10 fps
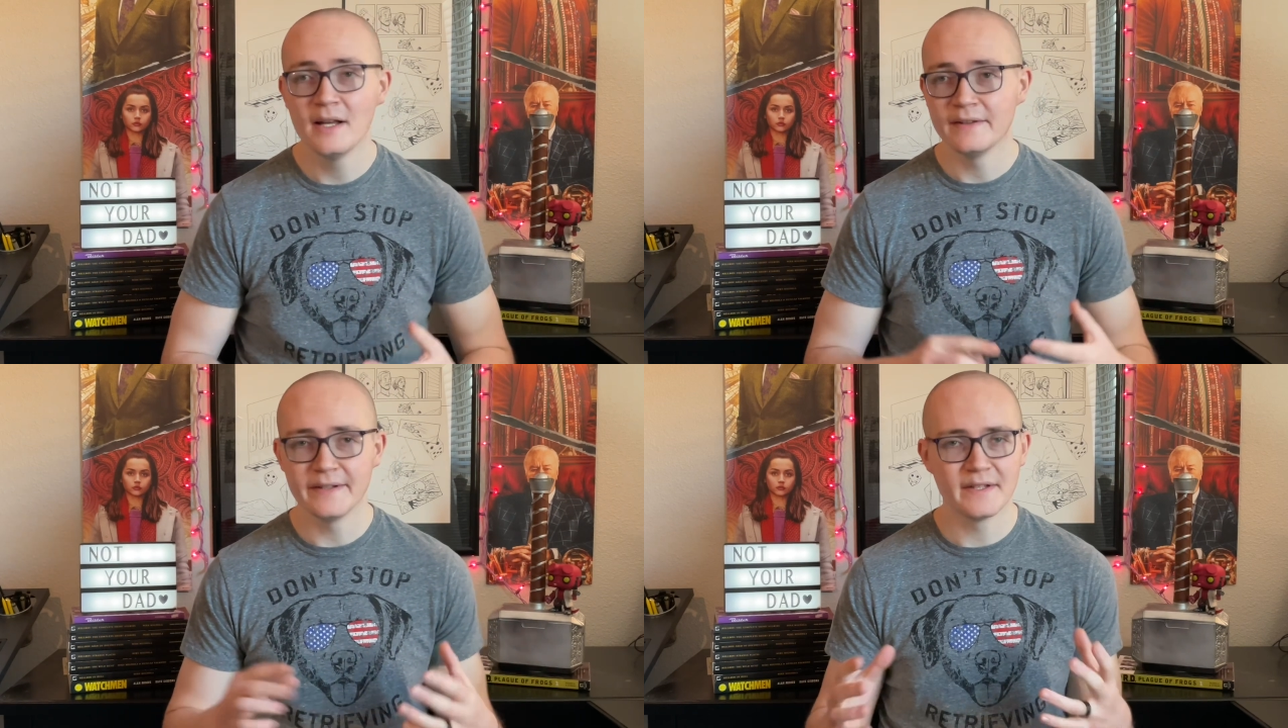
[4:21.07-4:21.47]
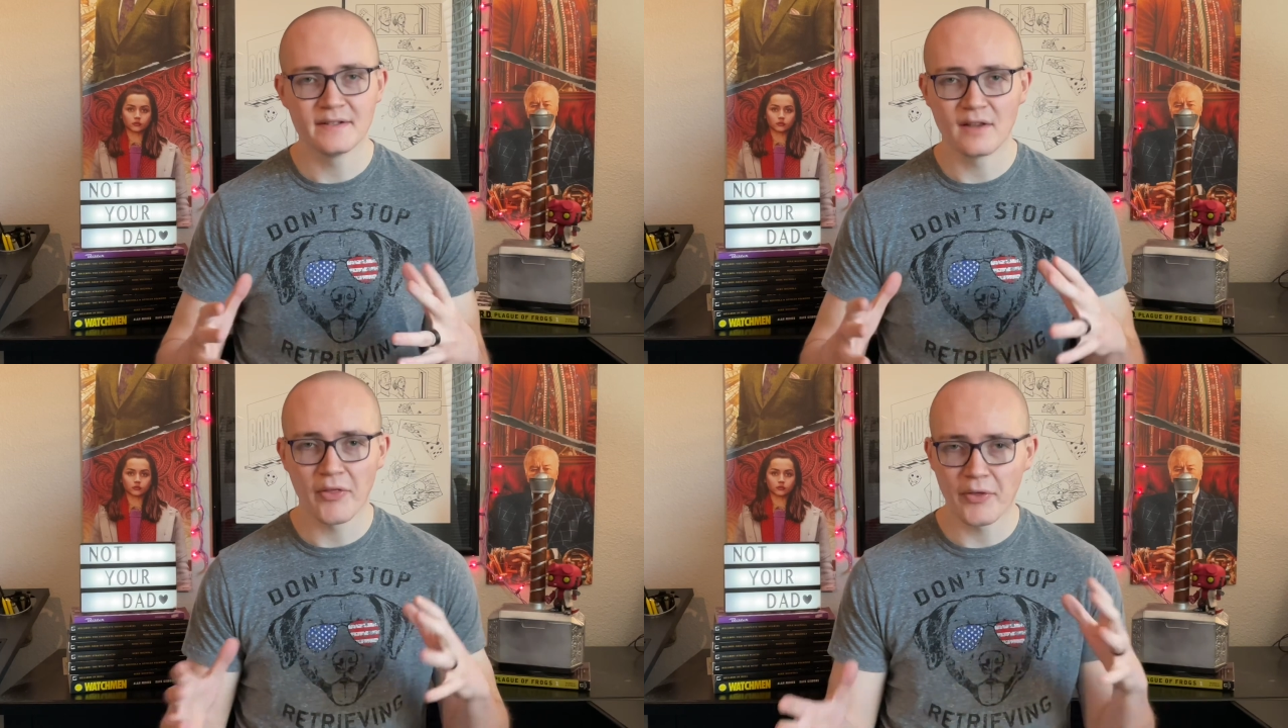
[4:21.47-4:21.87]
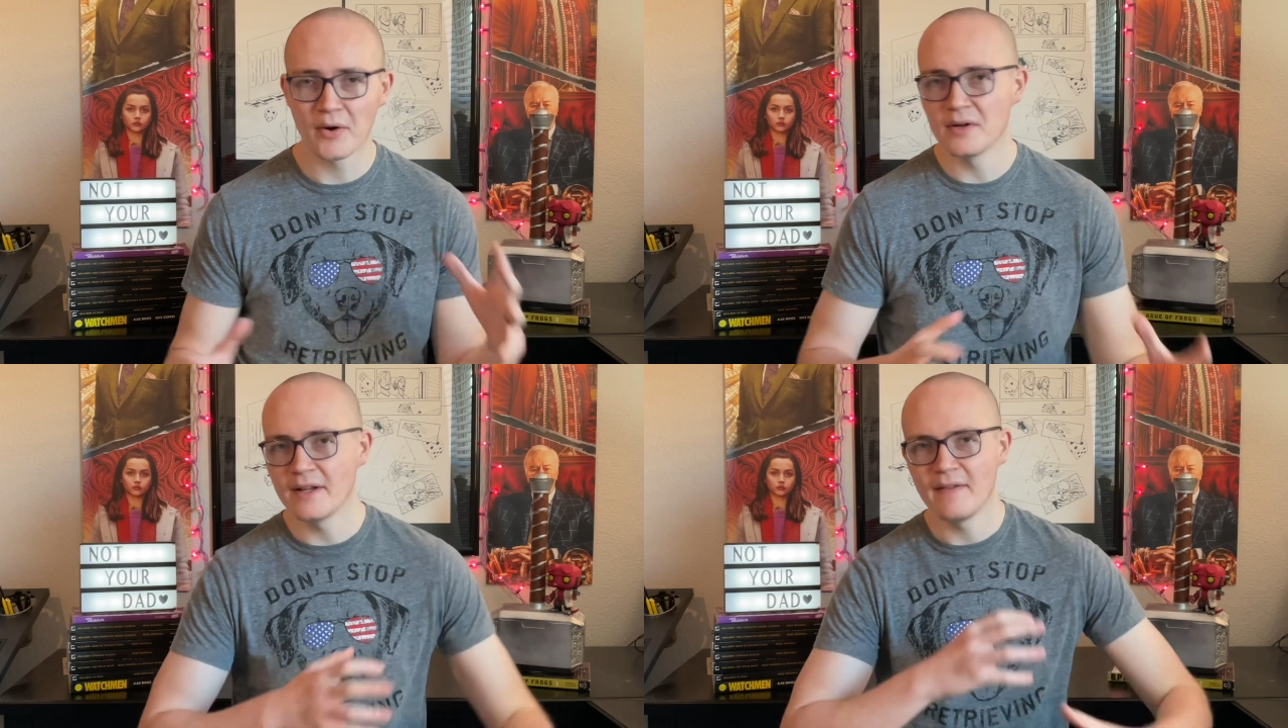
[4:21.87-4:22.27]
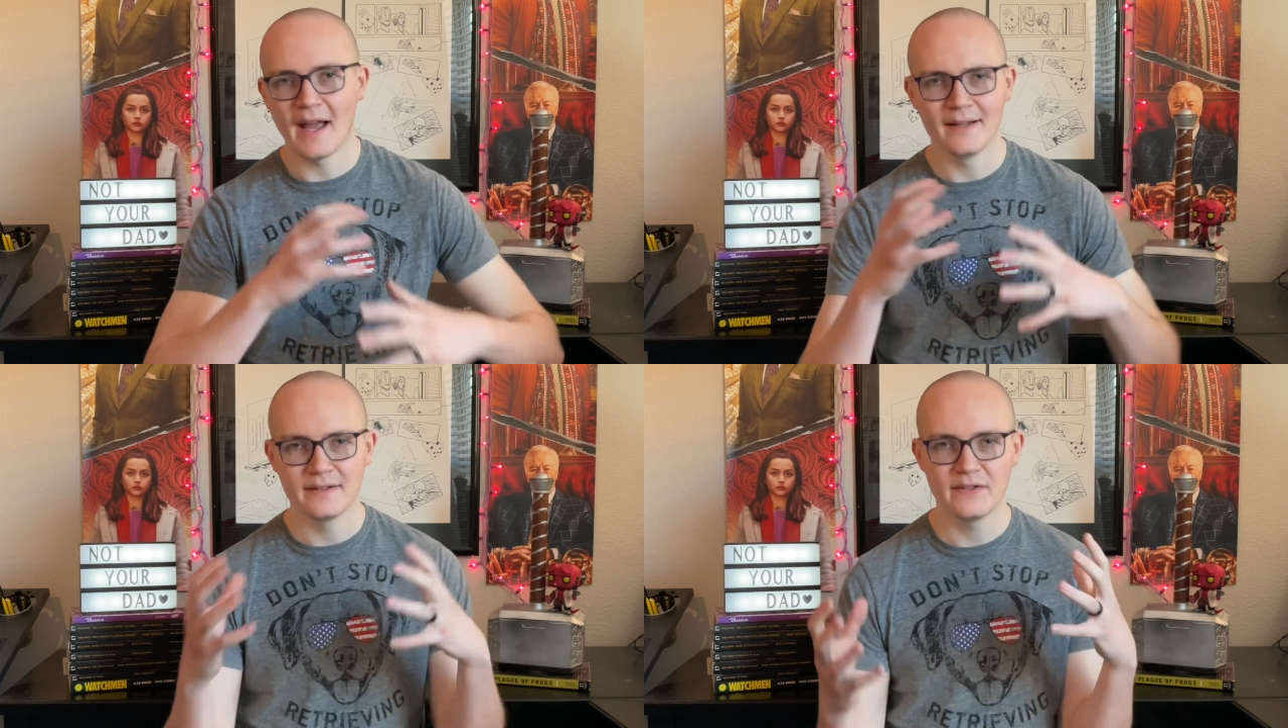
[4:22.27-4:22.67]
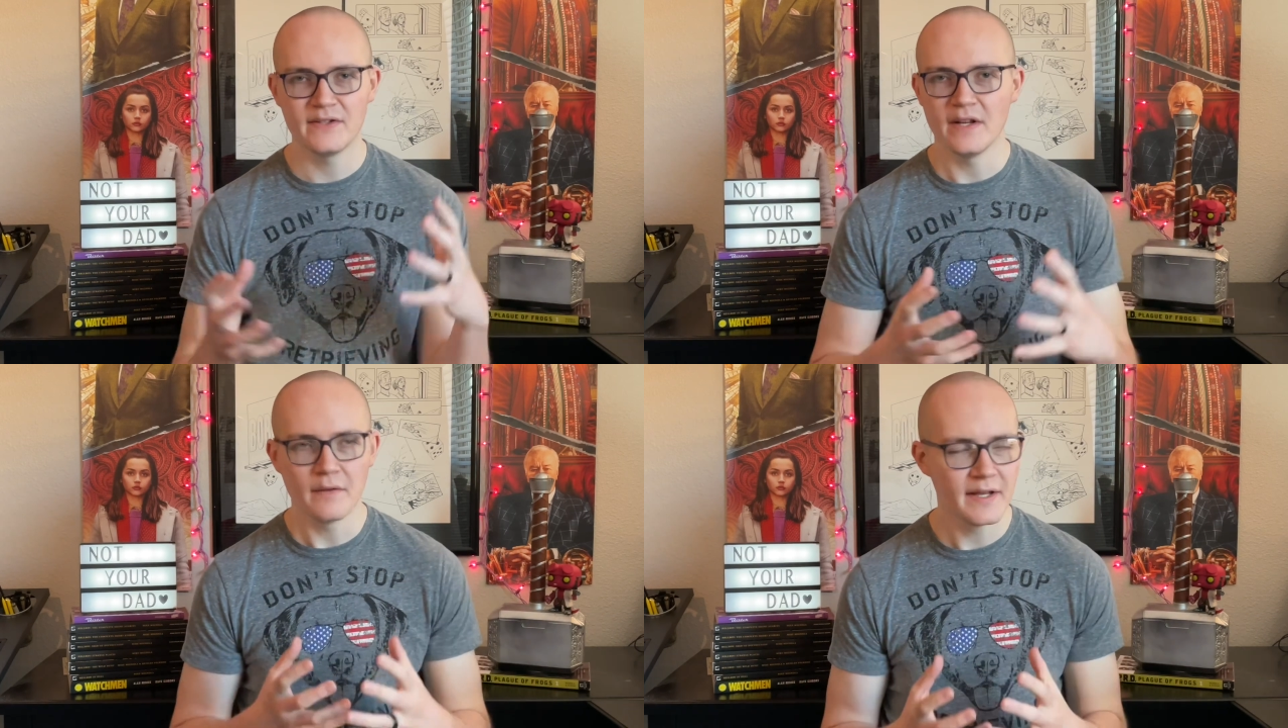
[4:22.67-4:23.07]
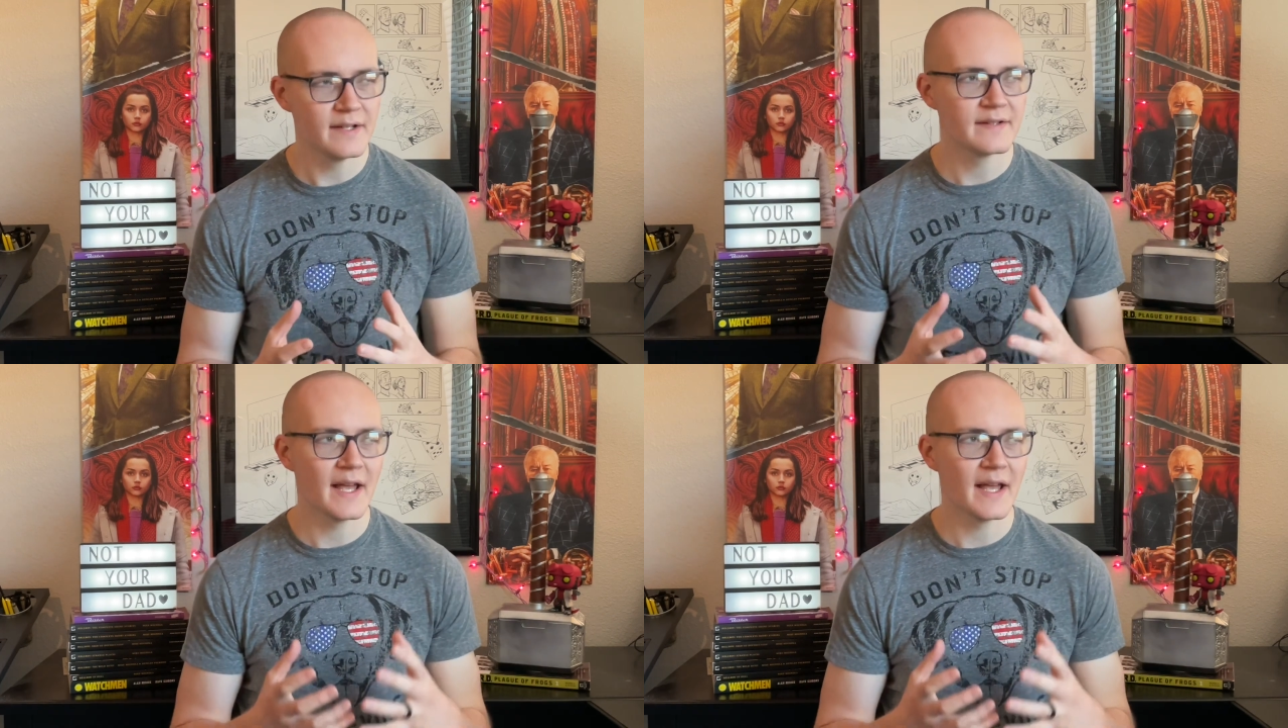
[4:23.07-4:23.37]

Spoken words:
This is the third in that series,